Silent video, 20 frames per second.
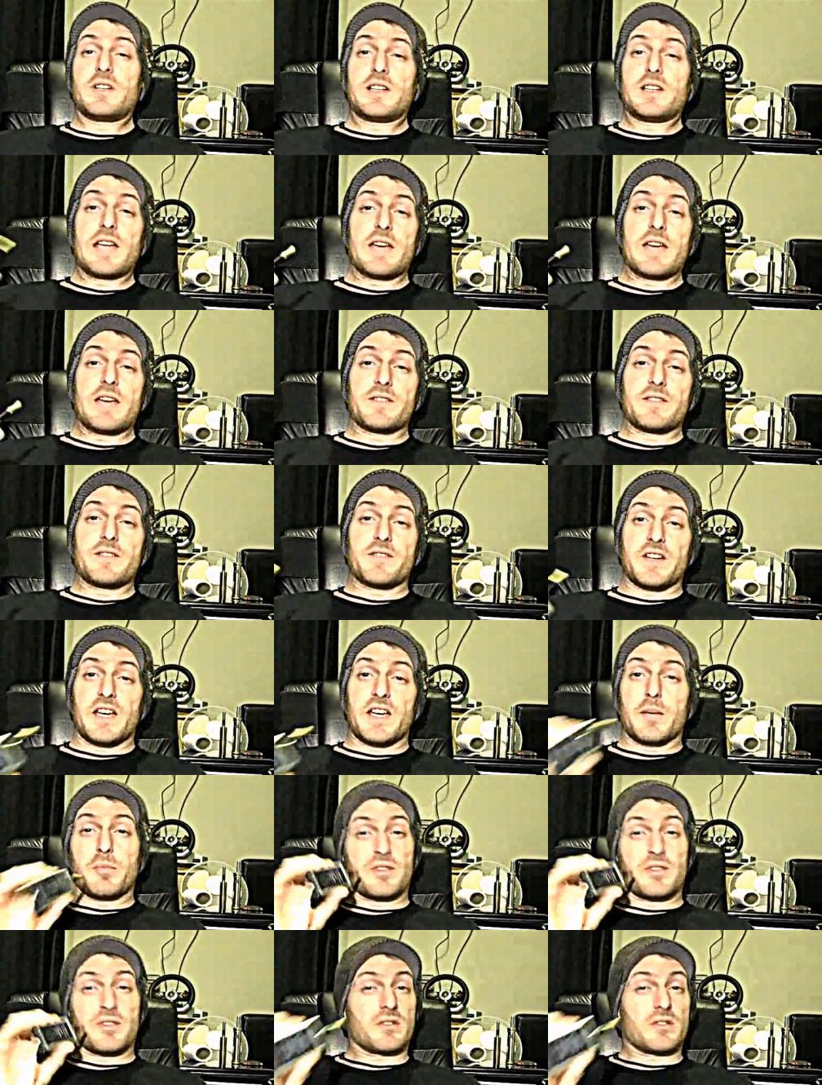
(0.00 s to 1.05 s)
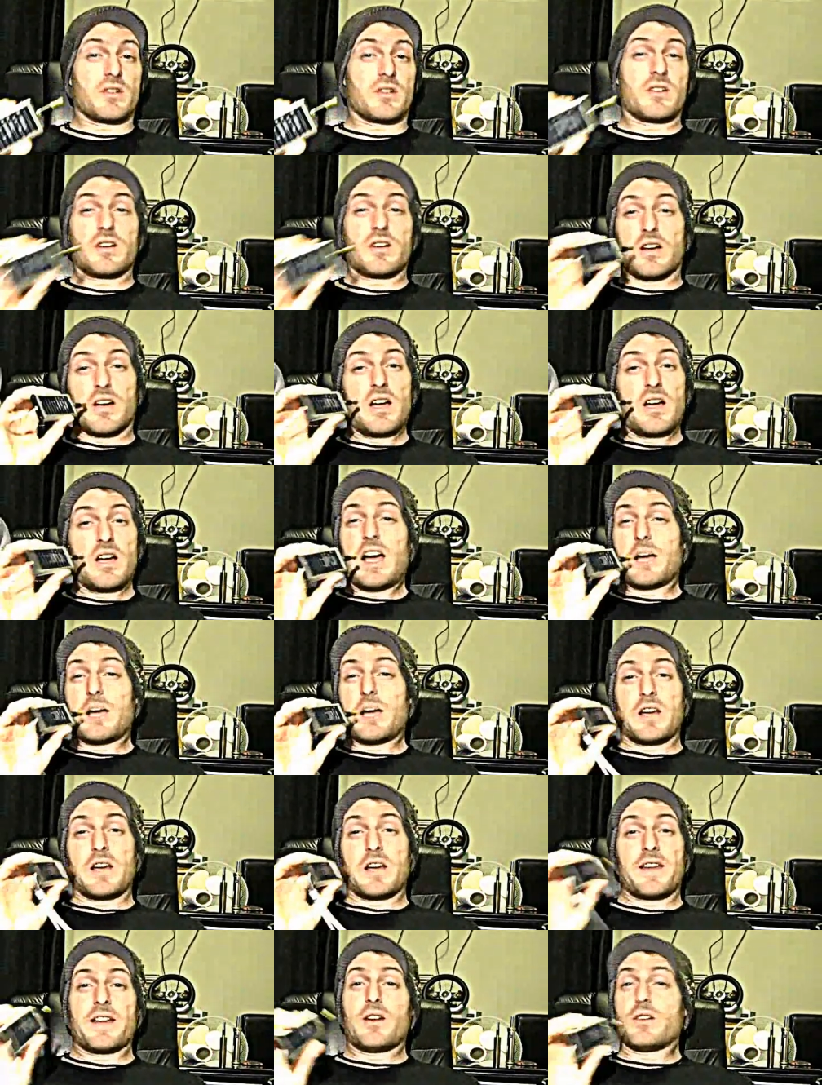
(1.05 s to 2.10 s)
I'm a really heavy vapor, so
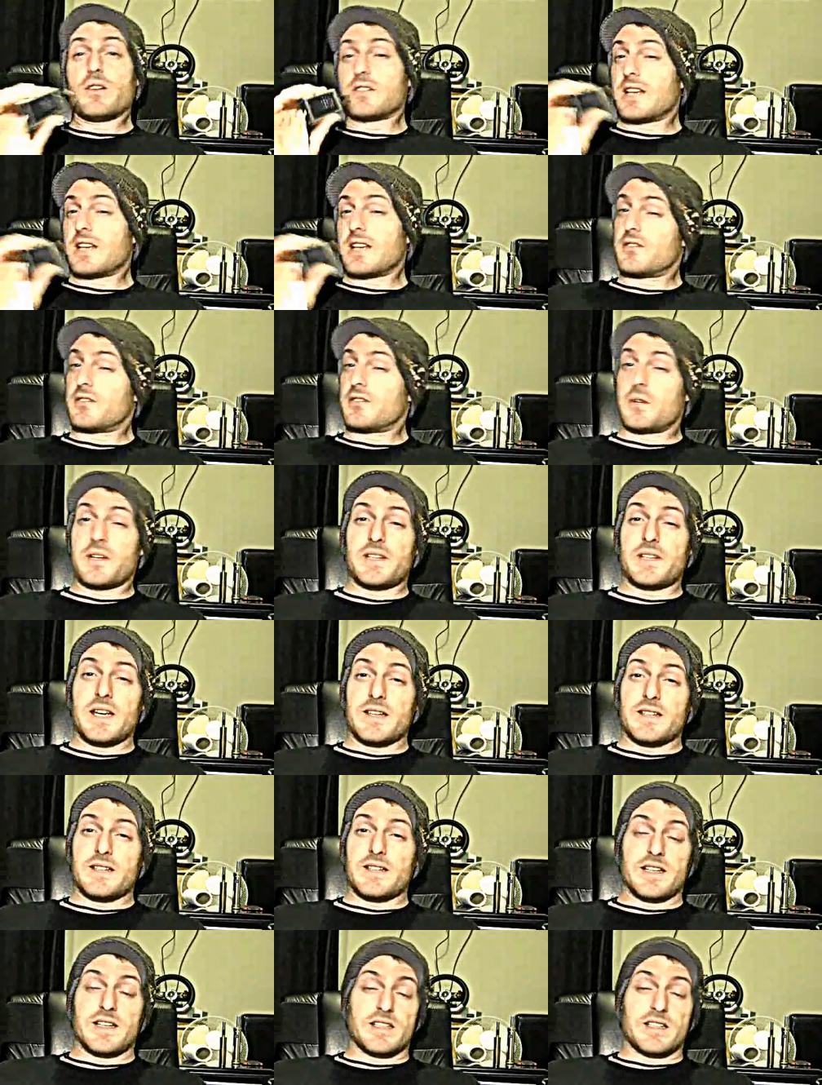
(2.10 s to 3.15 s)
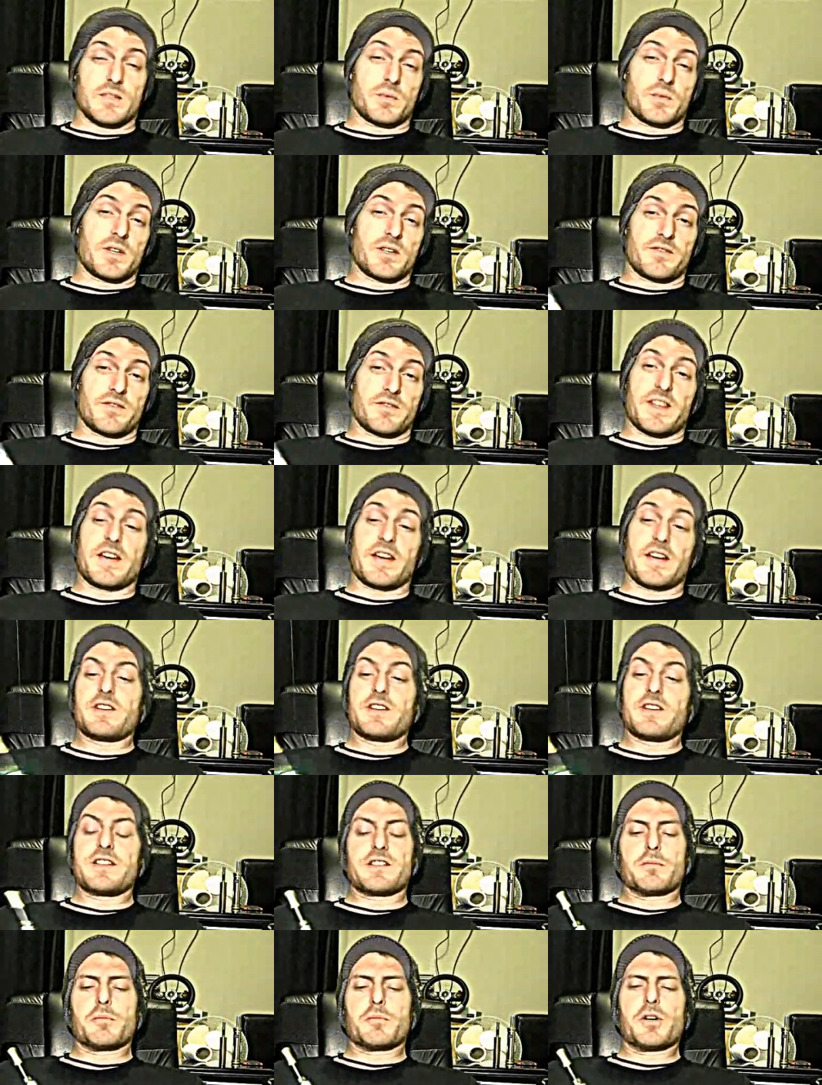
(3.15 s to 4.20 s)
I'm like that all the time, so I don't take it to work
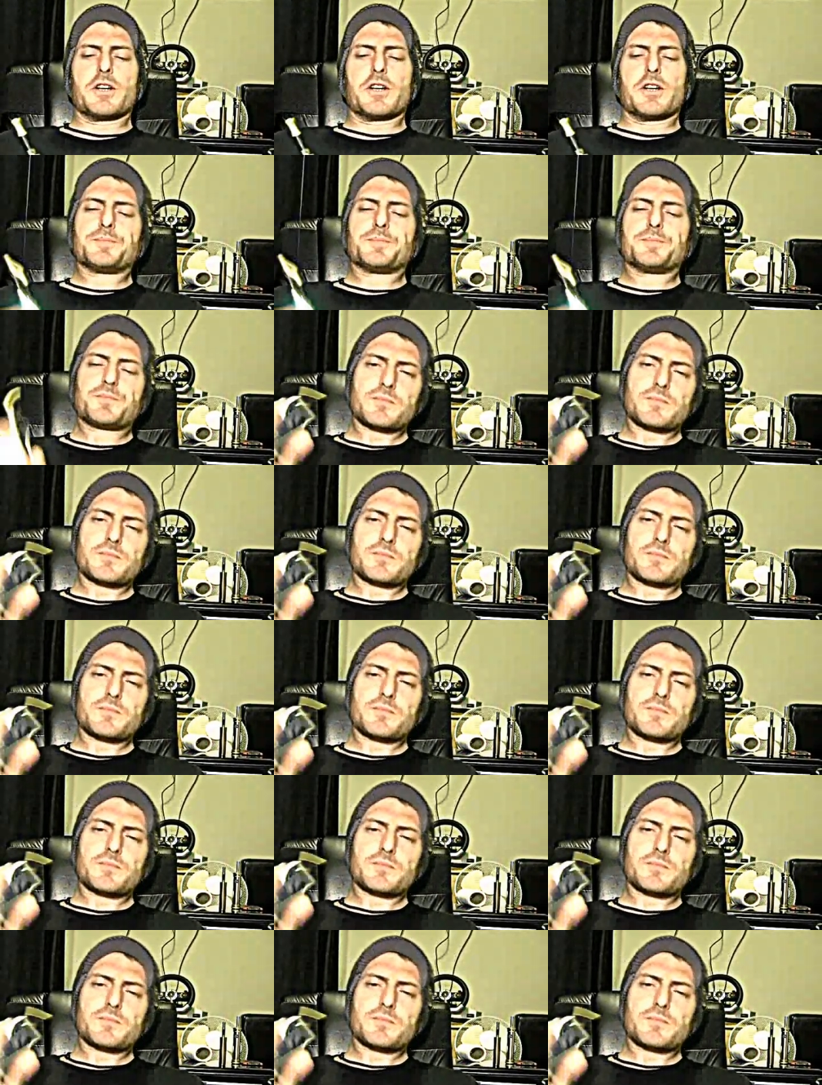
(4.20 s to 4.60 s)
for that reason.